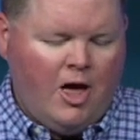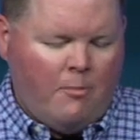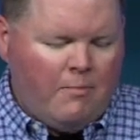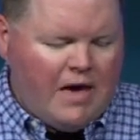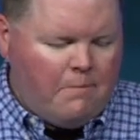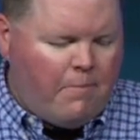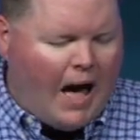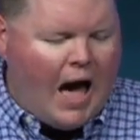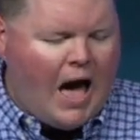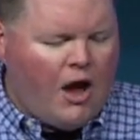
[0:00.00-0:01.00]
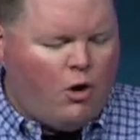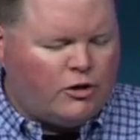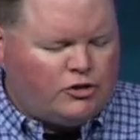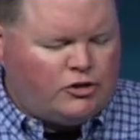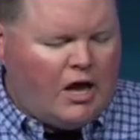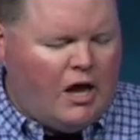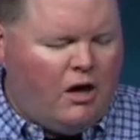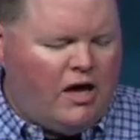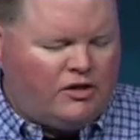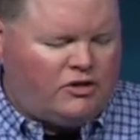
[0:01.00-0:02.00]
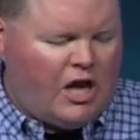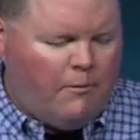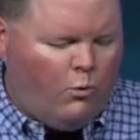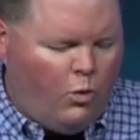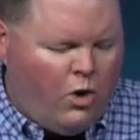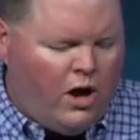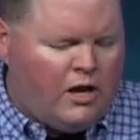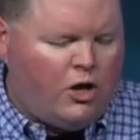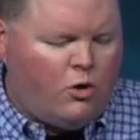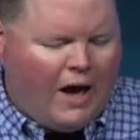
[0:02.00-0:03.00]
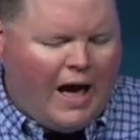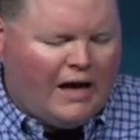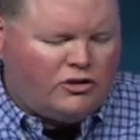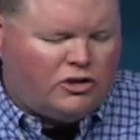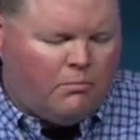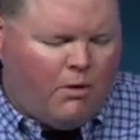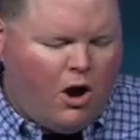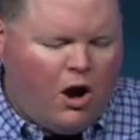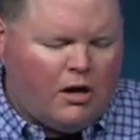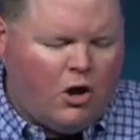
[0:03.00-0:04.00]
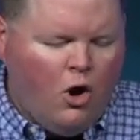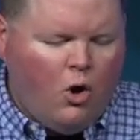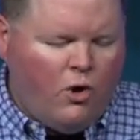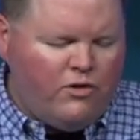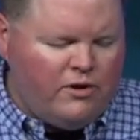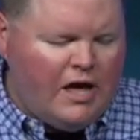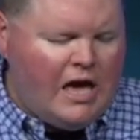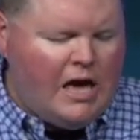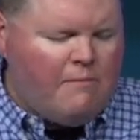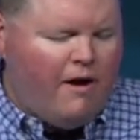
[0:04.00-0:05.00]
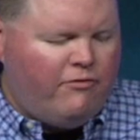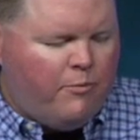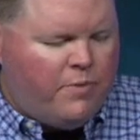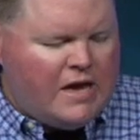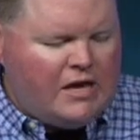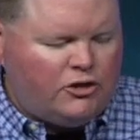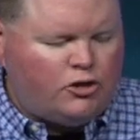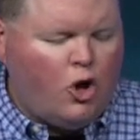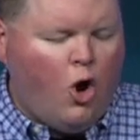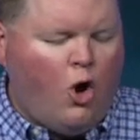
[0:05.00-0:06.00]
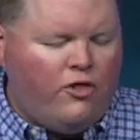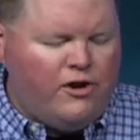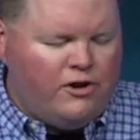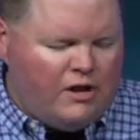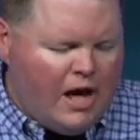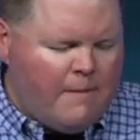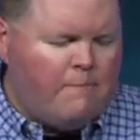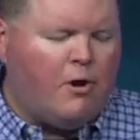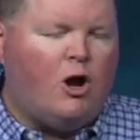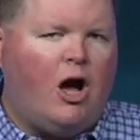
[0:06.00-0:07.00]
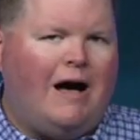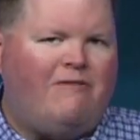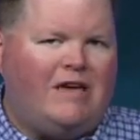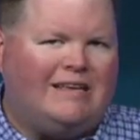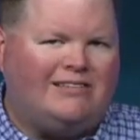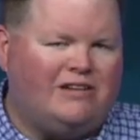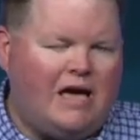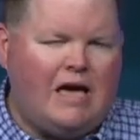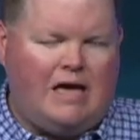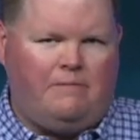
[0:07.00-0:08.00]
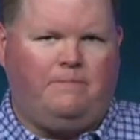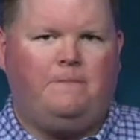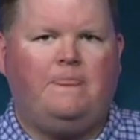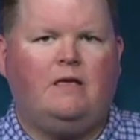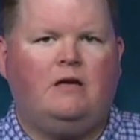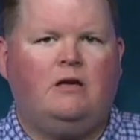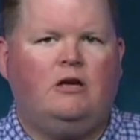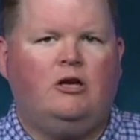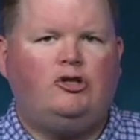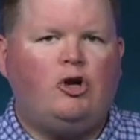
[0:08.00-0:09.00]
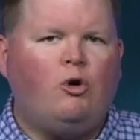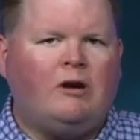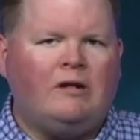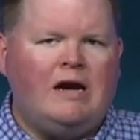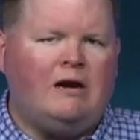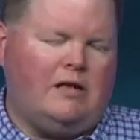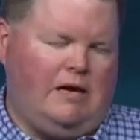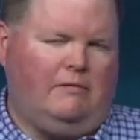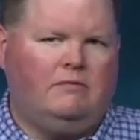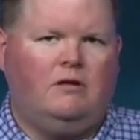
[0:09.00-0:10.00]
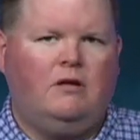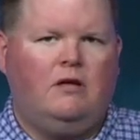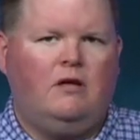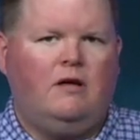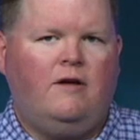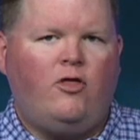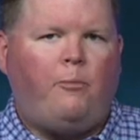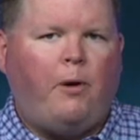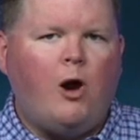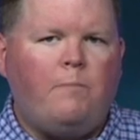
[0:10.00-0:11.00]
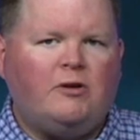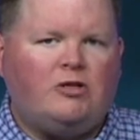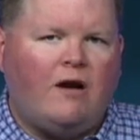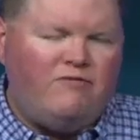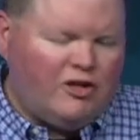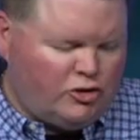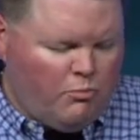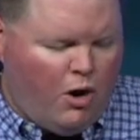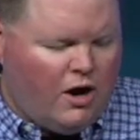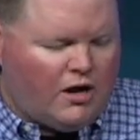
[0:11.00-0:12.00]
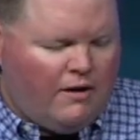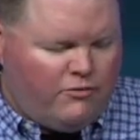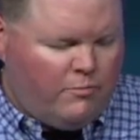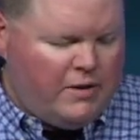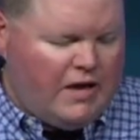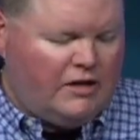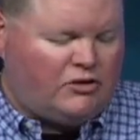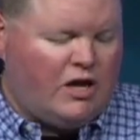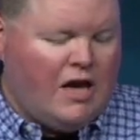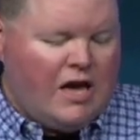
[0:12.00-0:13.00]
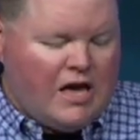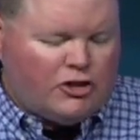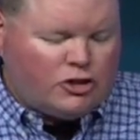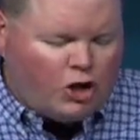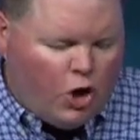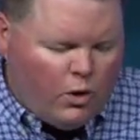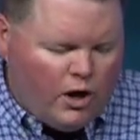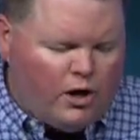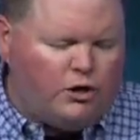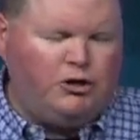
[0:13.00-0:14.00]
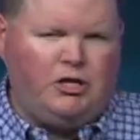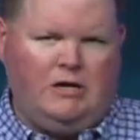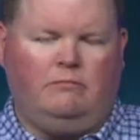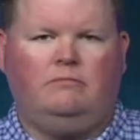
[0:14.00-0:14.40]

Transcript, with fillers: may buy or sell except one who has the mark or the name of the beast or the number of his name. So clearly, the purpose of this mark of the beast is coercion.